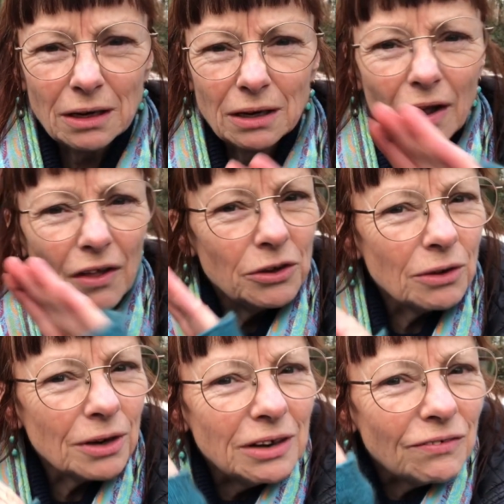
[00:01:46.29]
and you
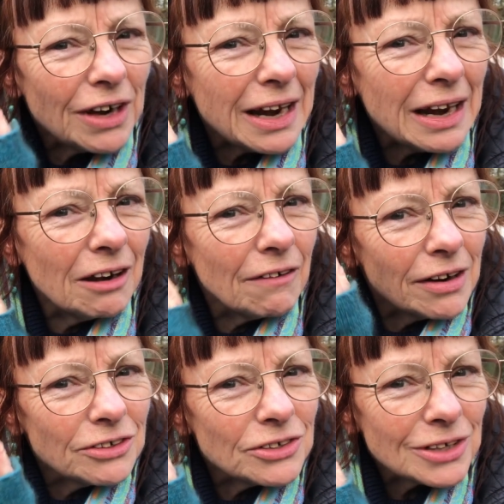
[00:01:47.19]
can even hear
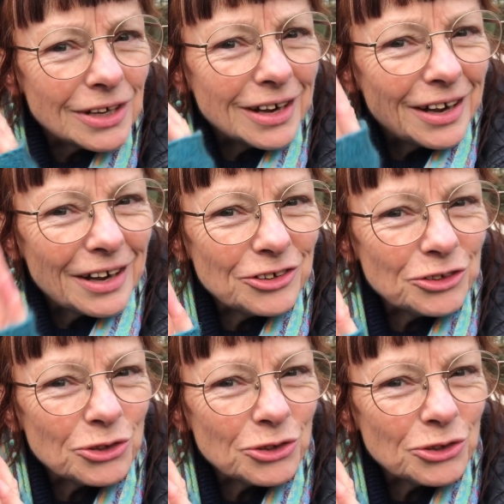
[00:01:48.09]
it as you